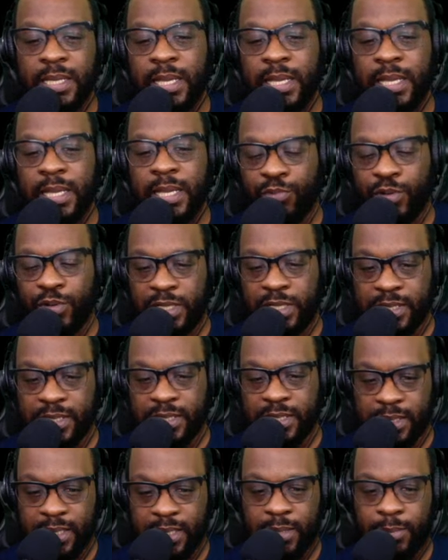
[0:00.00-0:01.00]
I'm reading this
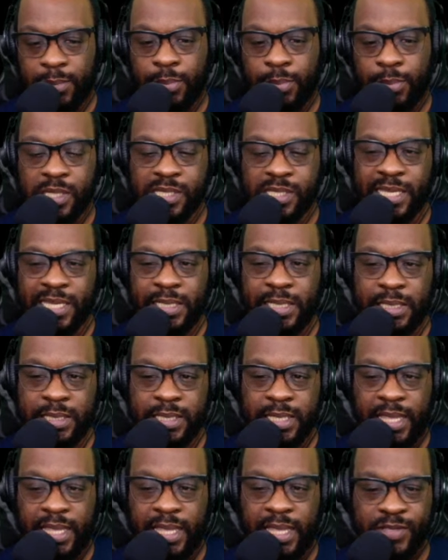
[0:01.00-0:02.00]
again because I need
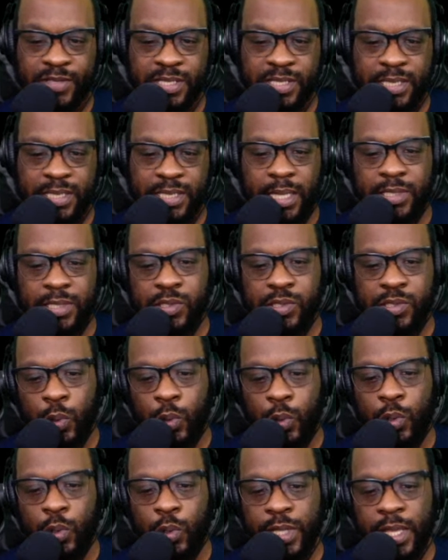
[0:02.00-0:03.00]
to emphasize
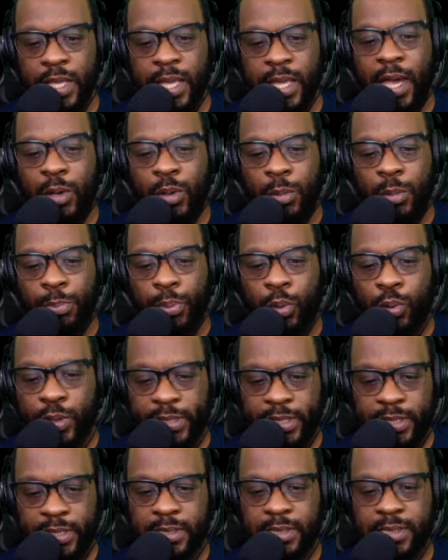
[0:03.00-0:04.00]
on how important
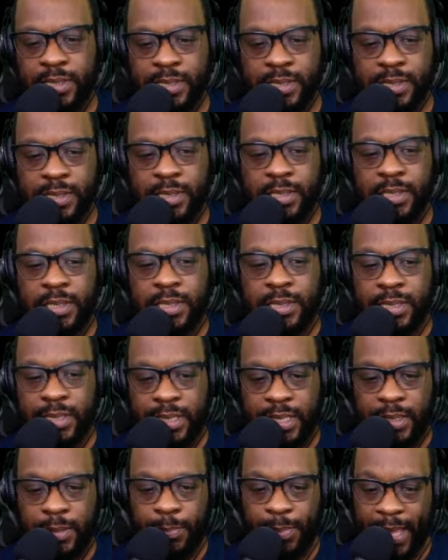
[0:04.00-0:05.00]
it is to
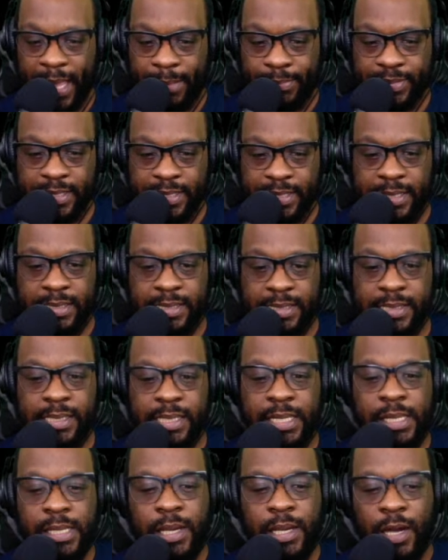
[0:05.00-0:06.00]
get a Pap test.
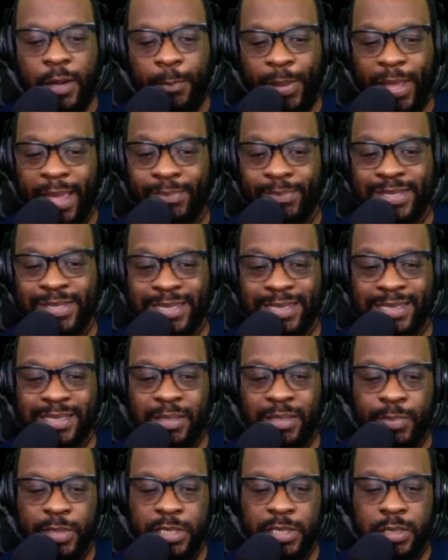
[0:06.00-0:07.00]
A Pap test
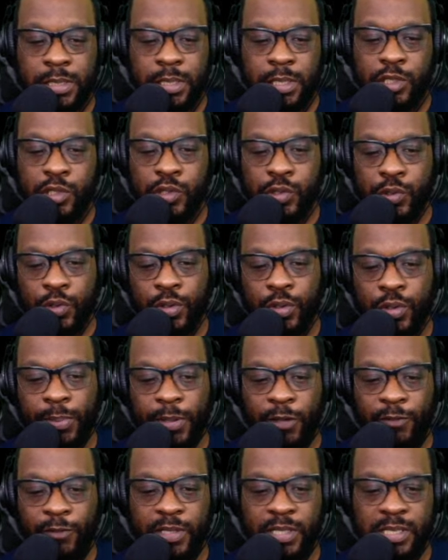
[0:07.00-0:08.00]
can be done during a
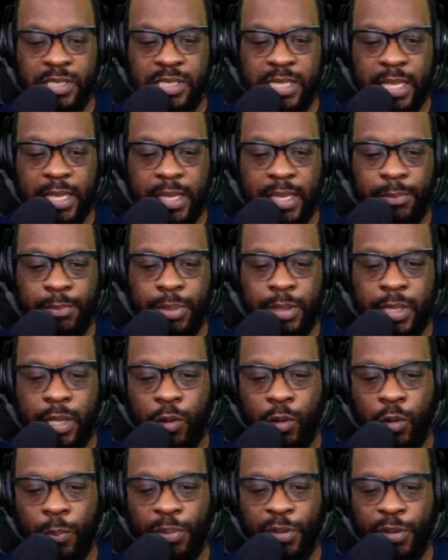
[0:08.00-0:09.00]
pelvic exam, but not
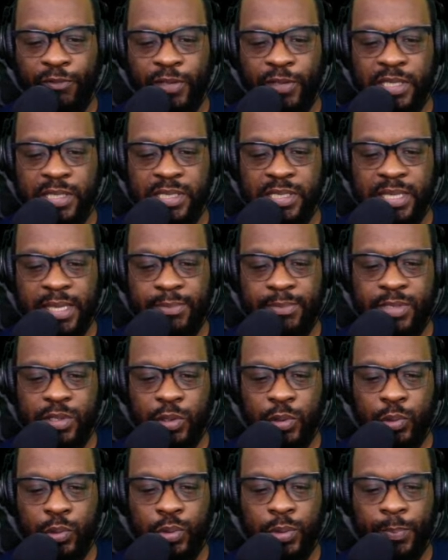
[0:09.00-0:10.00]
all pelvic exams
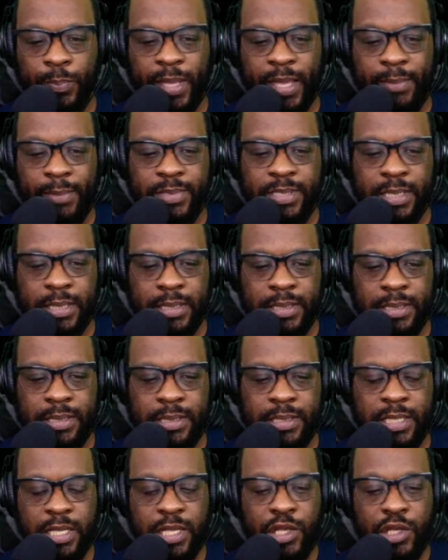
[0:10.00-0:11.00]
include a Pap test.
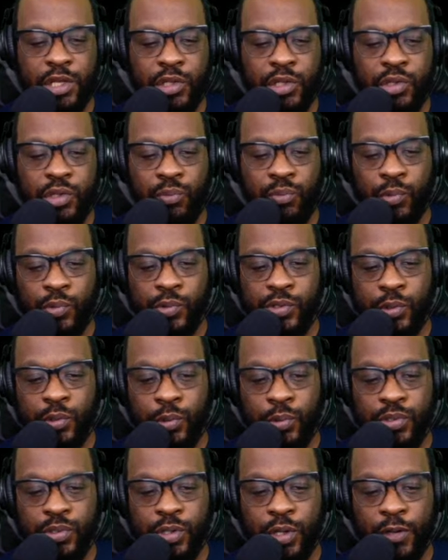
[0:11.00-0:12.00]
The
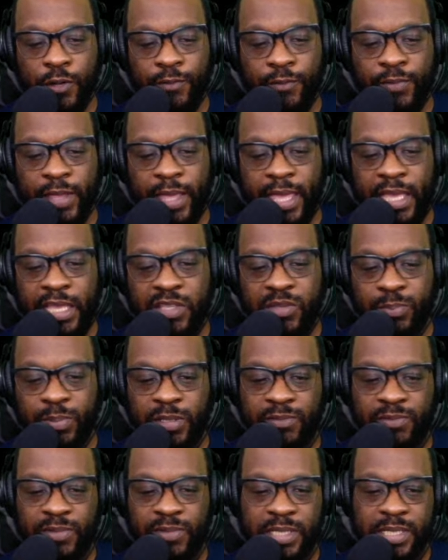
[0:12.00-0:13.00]
results of the
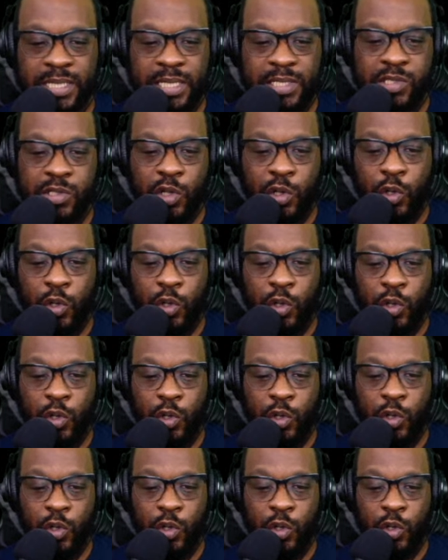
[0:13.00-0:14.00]
HPV test, along
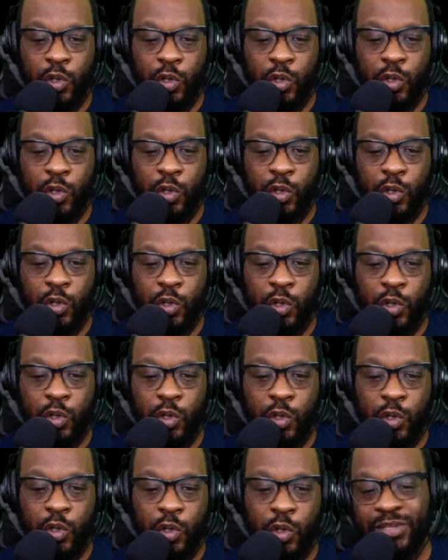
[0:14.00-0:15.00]
with your
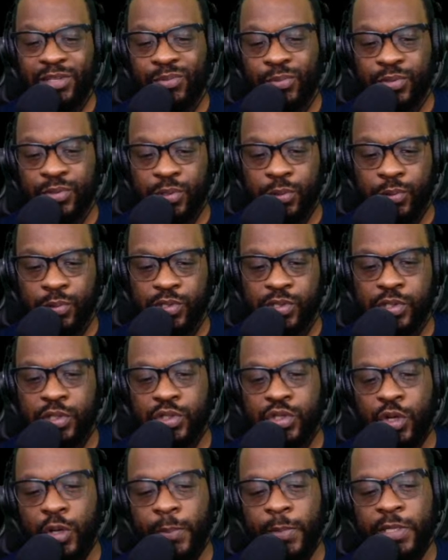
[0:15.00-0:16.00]
past test results,
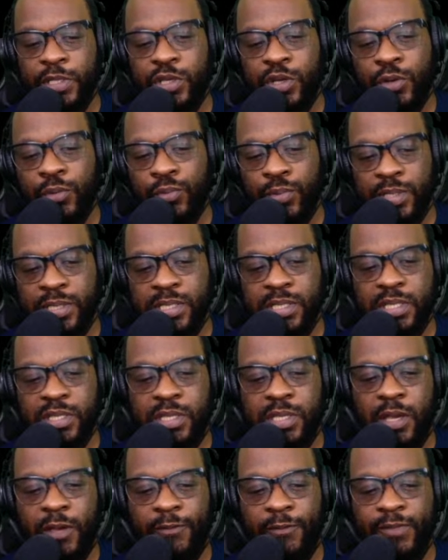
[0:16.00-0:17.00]
determine your risk
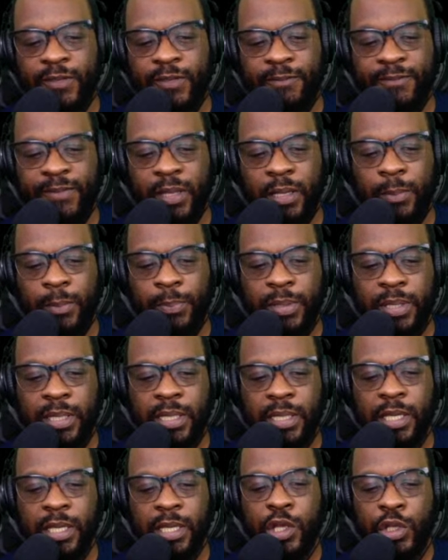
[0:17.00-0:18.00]
of developing
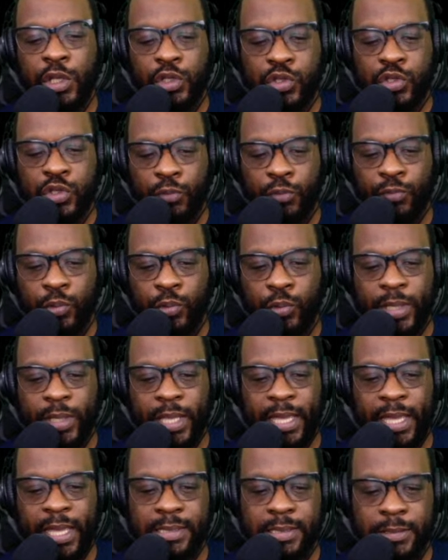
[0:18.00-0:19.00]
cervical
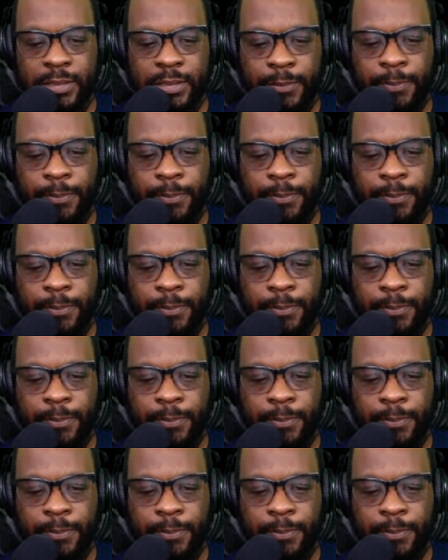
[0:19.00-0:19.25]
cancer.